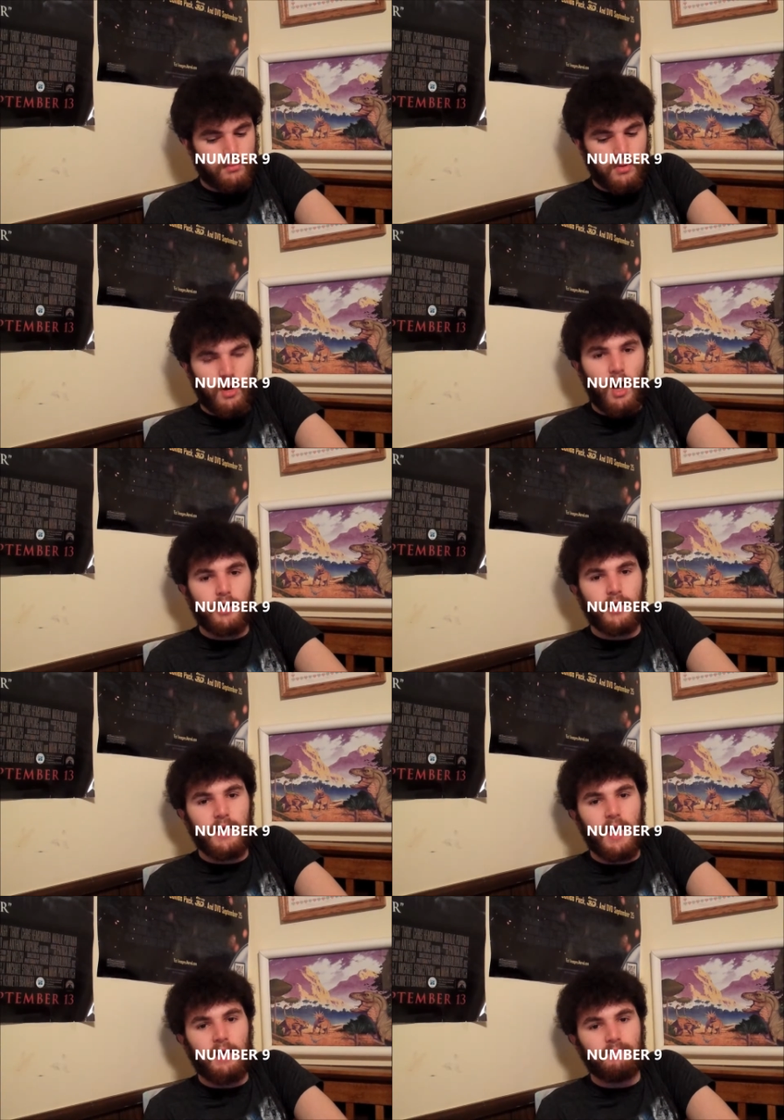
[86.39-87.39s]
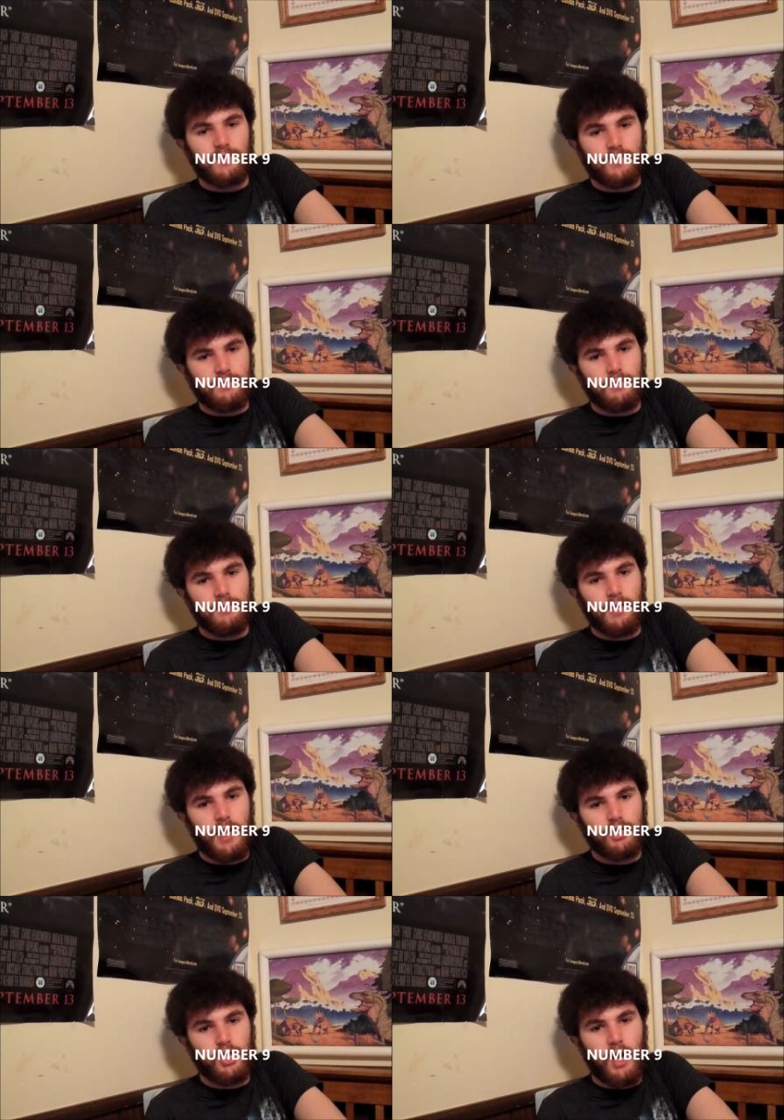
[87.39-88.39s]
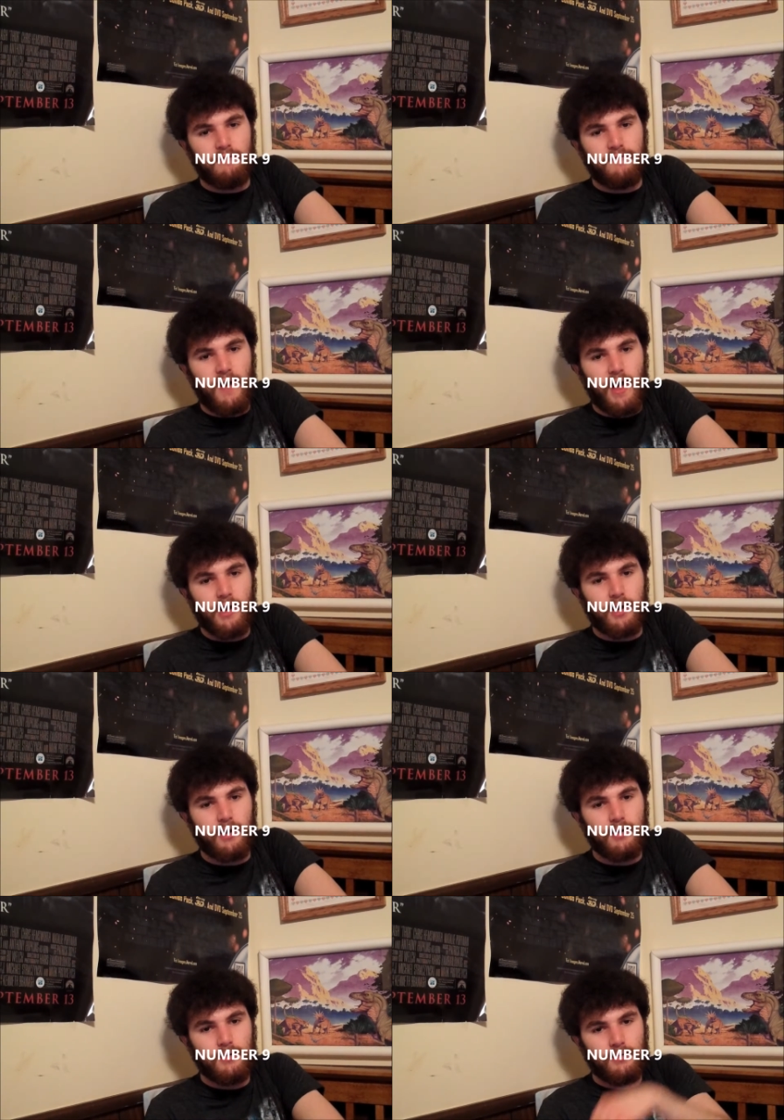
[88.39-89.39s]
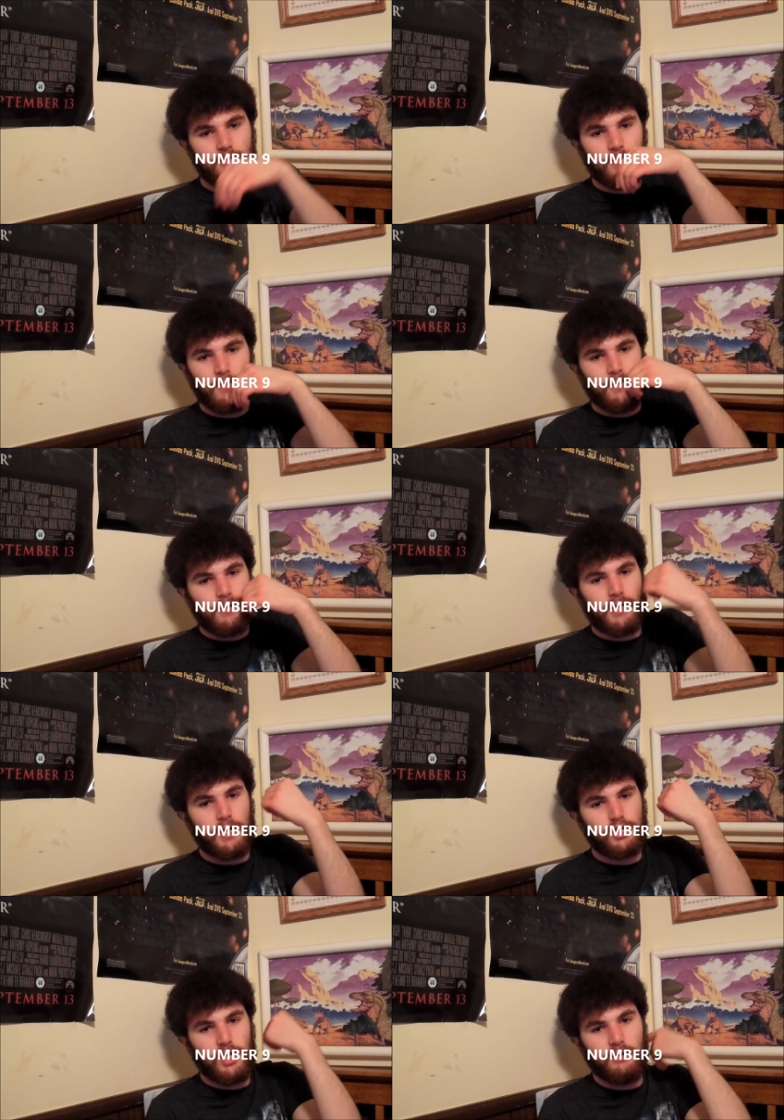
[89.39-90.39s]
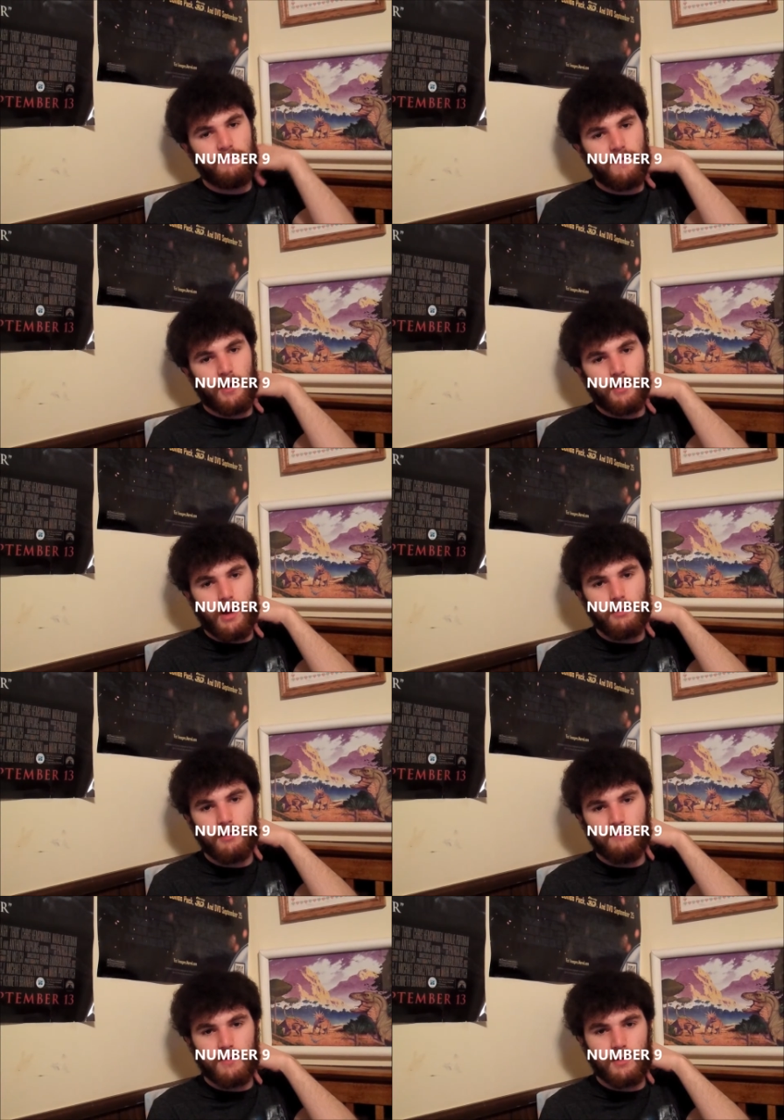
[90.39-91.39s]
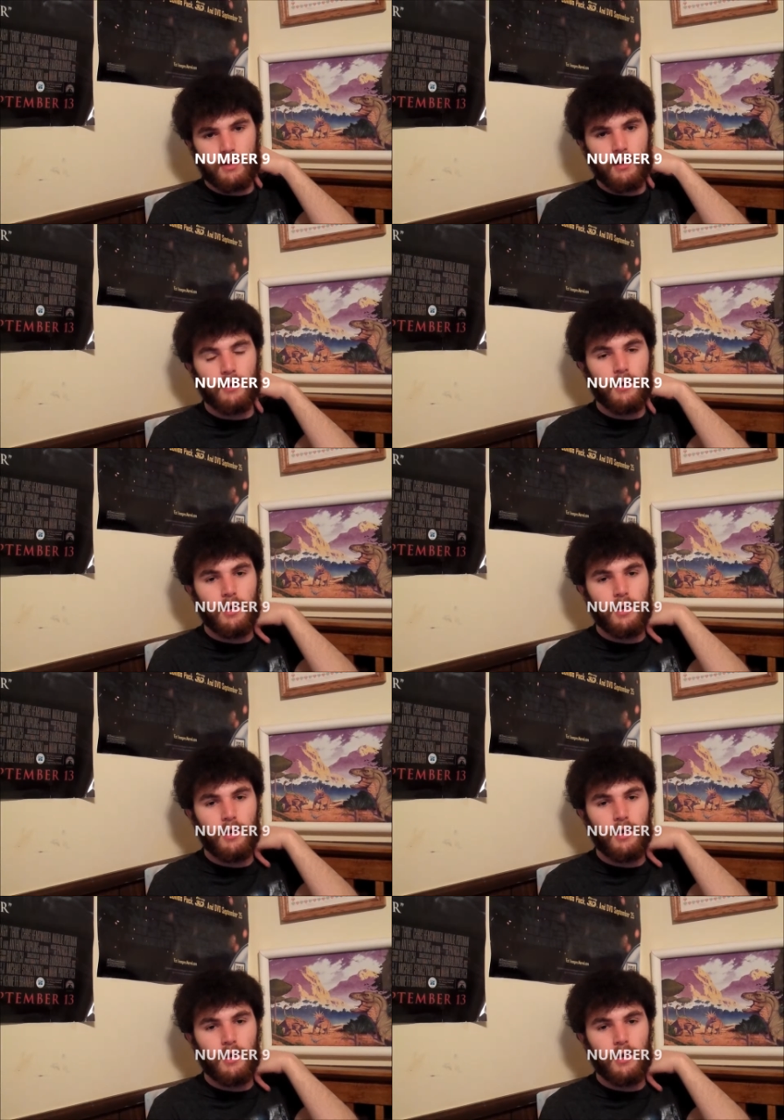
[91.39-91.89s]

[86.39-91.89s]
The Hunger Games can catch on fire or catching fire. I don't even care.